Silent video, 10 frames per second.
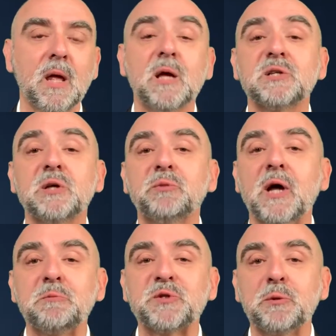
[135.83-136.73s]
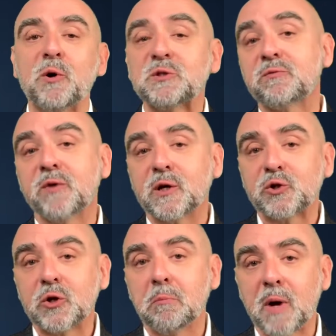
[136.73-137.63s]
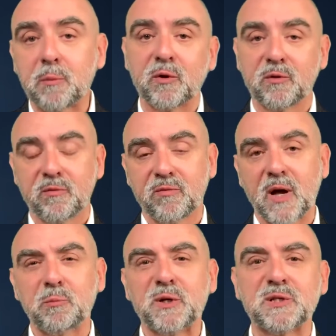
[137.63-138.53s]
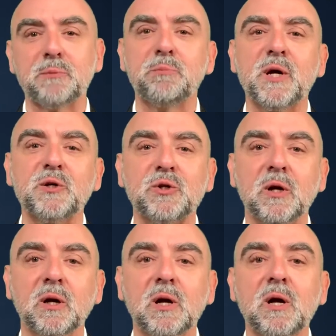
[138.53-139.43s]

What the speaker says: Sometimes the most functional member of the family is the patient.